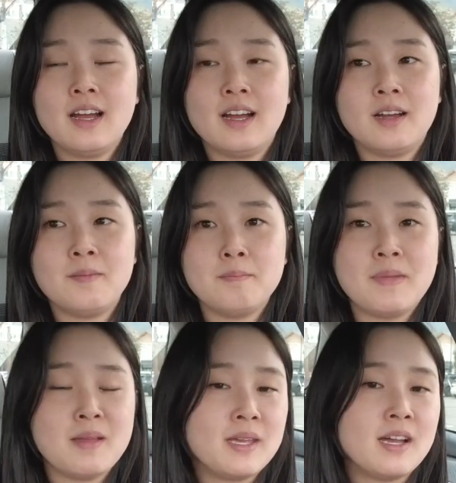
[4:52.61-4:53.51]
Um,
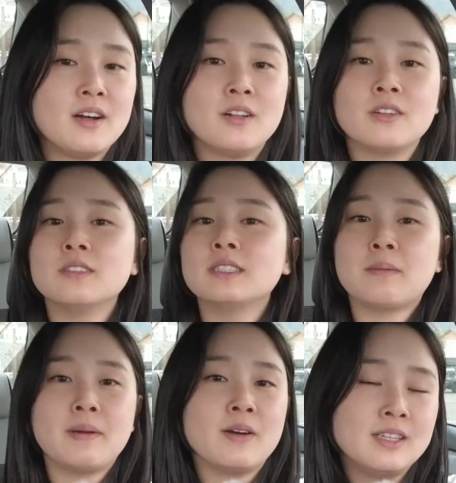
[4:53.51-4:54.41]
maybe I'll
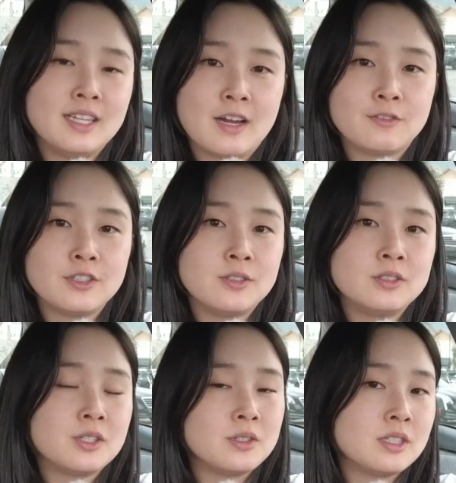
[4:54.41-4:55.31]
step out in the afternoon
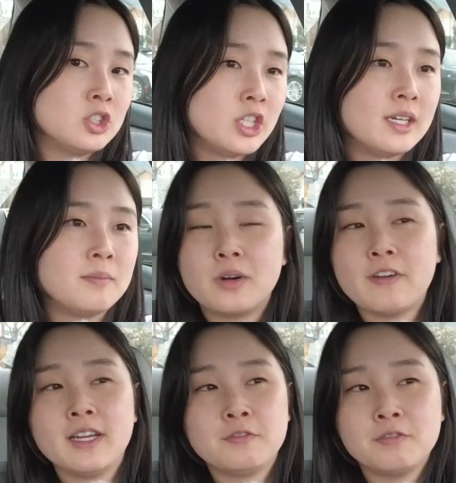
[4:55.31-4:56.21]
to go to the gym. Or
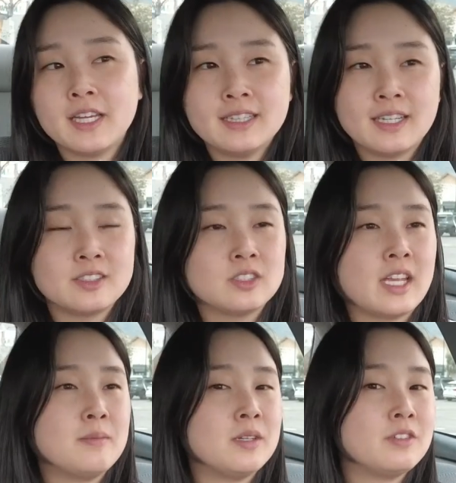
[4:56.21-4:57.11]
if I had a flight that
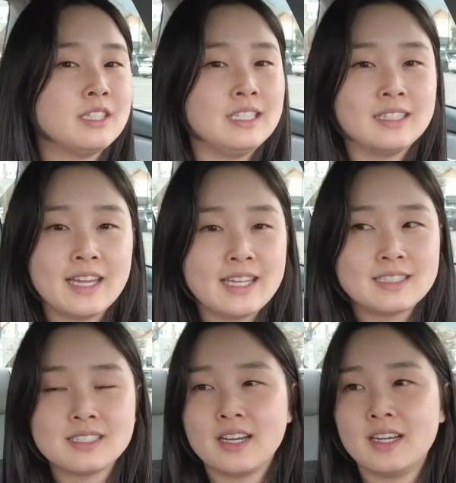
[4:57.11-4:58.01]
came in really
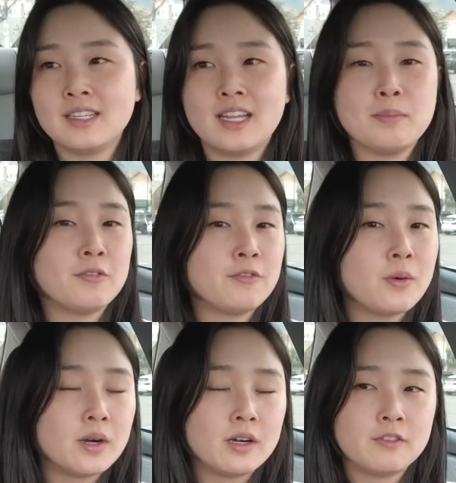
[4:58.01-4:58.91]
late uh, the night
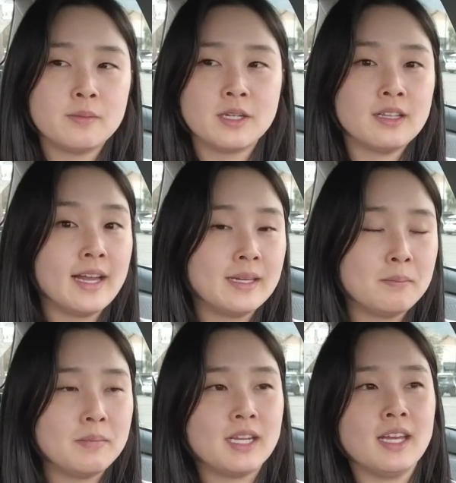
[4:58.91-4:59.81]
before from a
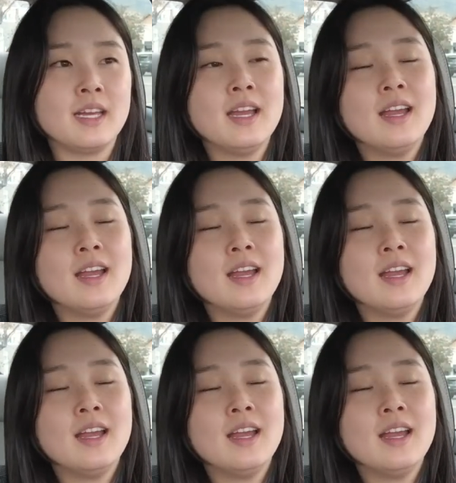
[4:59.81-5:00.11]
client meeting,